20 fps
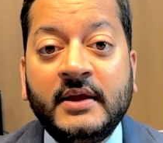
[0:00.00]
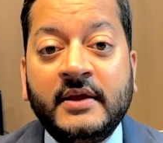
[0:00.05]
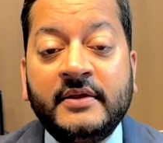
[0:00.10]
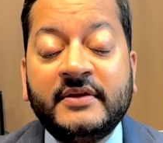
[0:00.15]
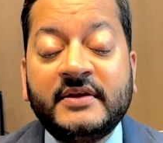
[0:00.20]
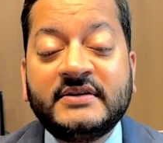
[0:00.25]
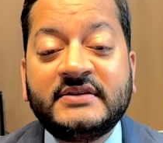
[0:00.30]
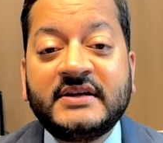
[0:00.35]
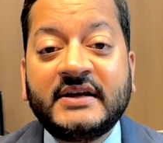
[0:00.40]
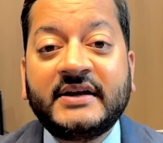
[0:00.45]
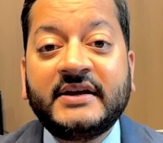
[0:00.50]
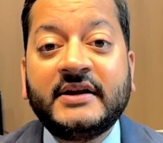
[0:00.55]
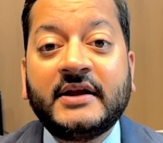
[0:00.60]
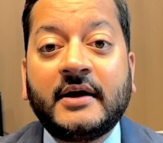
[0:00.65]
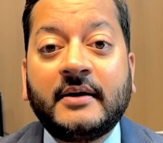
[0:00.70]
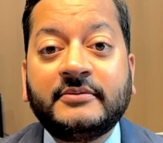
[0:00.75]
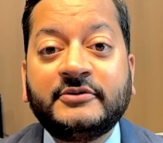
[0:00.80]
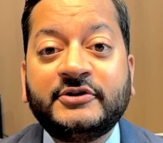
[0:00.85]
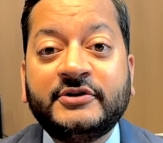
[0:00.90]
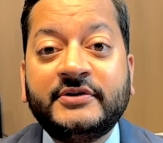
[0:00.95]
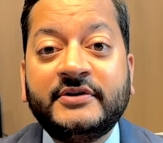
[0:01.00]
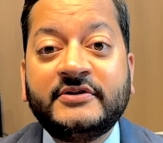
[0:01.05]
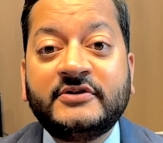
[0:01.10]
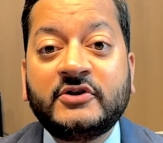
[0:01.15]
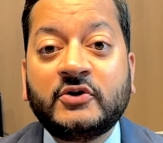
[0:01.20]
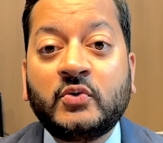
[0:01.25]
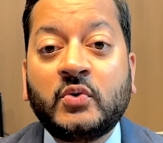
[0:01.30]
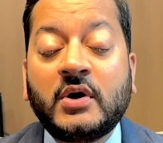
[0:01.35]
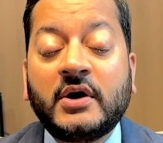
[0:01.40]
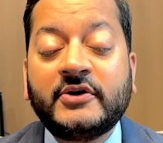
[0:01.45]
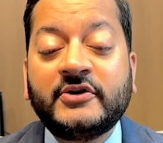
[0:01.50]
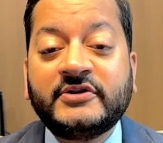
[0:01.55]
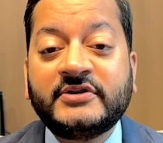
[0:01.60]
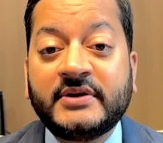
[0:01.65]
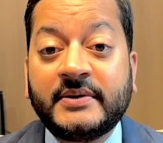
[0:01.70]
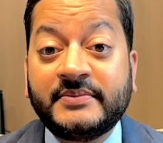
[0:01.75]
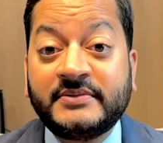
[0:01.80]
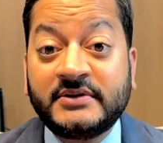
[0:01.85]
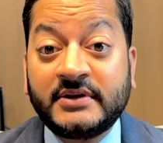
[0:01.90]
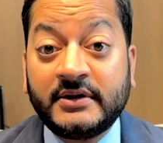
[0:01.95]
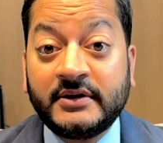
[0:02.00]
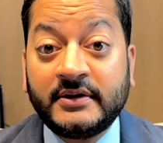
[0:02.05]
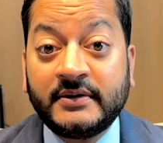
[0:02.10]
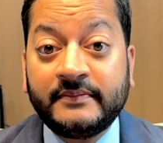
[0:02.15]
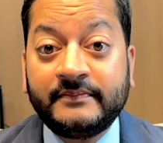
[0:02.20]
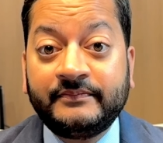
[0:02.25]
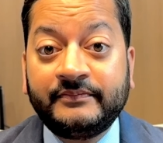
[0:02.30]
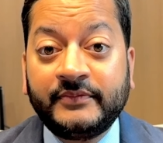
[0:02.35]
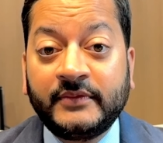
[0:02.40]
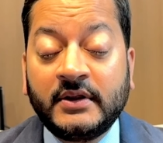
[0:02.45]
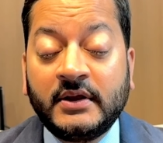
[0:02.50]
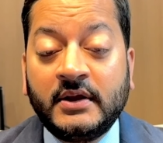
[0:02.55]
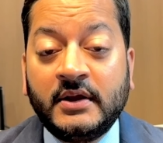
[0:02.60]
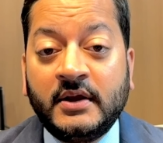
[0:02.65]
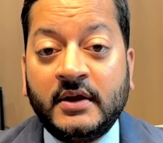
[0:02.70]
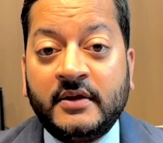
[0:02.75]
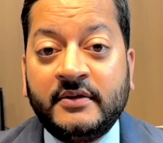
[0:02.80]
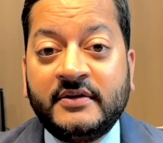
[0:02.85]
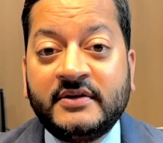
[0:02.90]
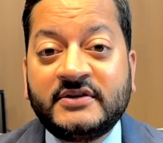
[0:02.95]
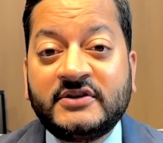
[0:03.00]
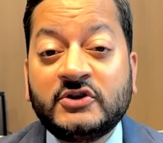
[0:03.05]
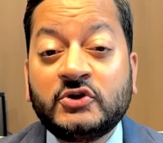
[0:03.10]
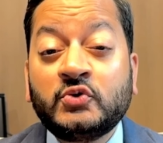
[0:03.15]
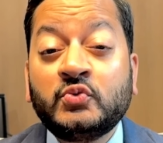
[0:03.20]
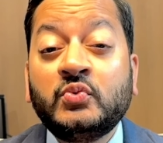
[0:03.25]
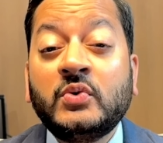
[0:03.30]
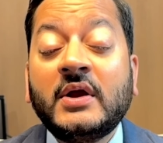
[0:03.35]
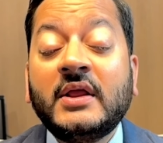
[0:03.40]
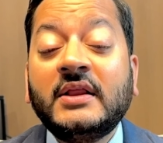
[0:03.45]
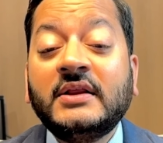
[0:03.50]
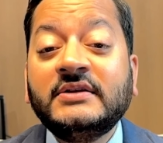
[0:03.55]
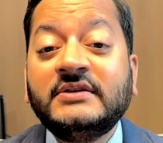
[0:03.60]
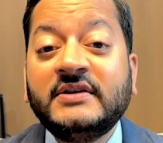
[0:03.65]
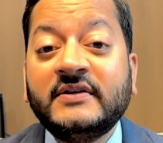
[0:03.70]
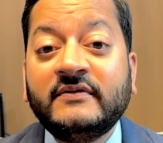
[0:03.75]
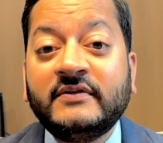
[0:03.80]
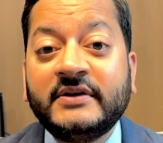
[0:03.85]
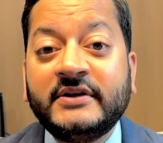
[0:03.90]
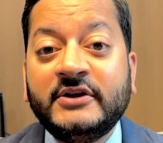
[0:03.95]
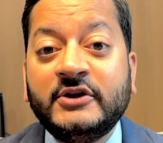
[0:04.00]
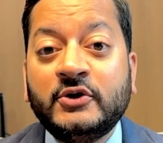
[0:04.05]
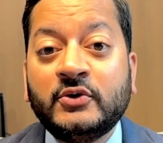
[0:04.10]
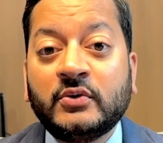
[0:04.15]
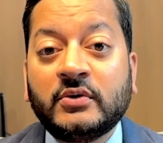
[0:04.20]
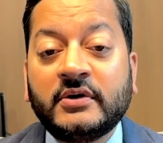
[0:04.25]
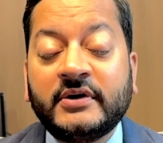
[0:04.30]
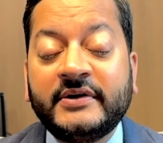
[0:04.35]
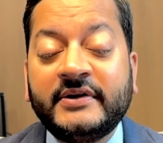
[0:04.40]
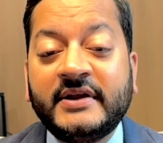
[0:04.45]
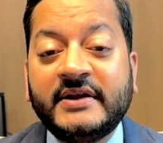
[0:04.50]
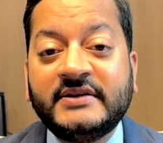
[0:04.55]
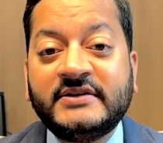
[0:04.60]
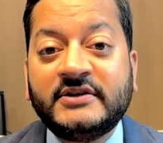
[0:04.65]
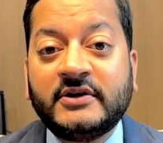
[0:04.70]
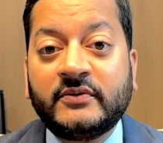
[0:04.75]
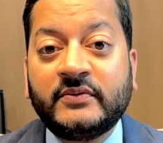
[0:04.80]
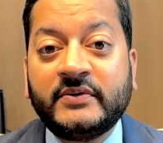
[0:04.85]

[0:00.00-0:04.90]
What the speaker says: The second option is the quadriceps tendon. This is relatively newer in ACL